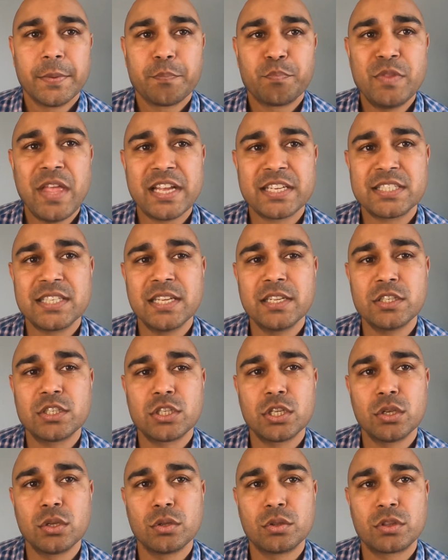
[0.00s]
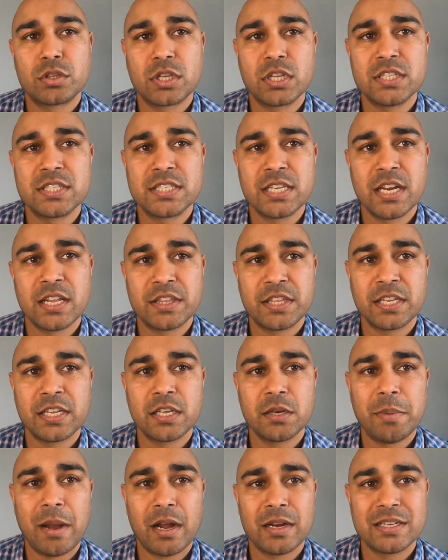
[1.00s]
Next things to consider thinking
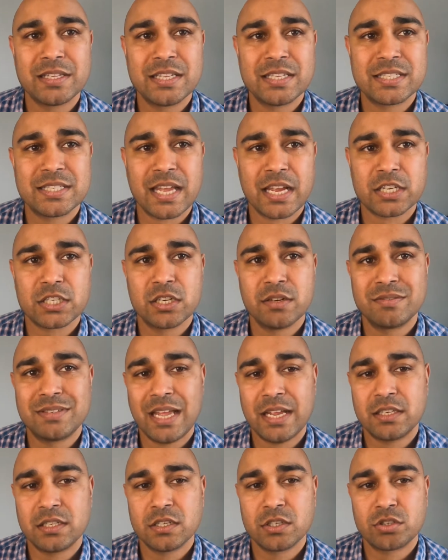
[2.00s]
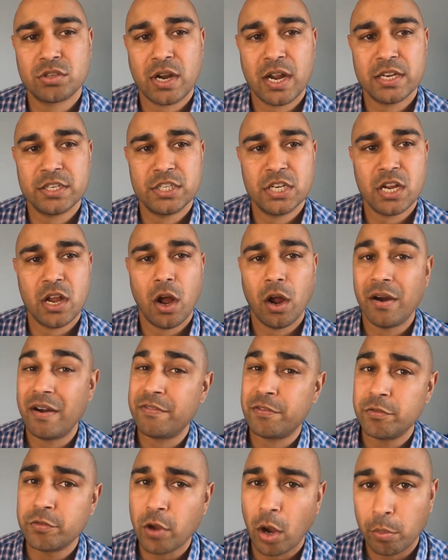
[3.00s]
about under this section of data and strategy are
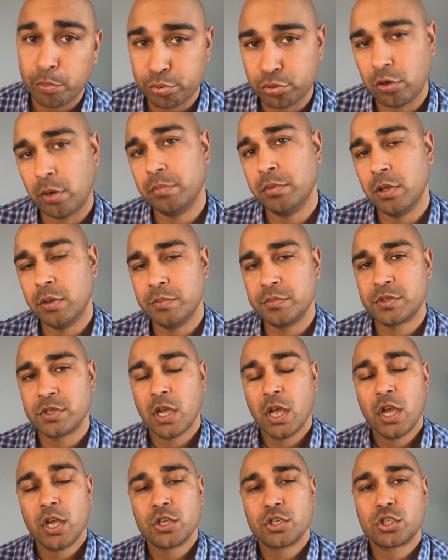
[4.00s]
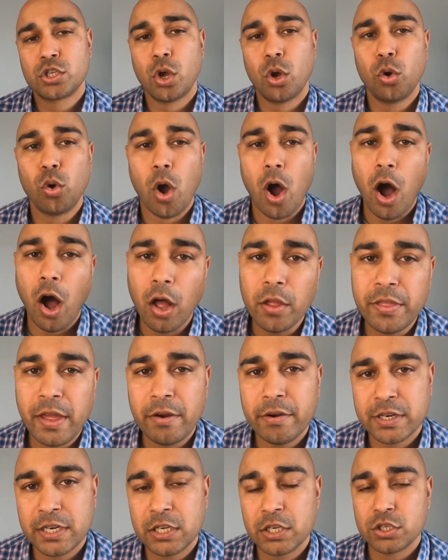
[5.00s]
if you've got problems. So are there
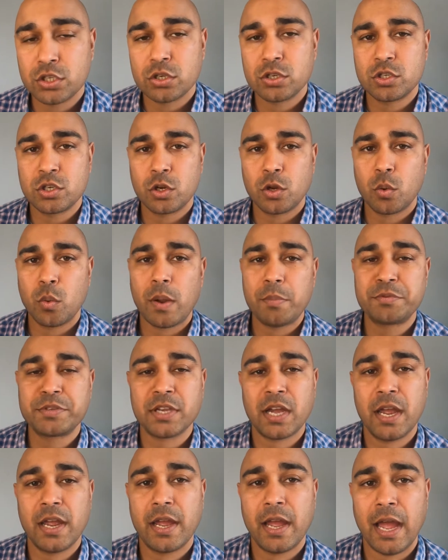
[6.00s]
any issues with the website?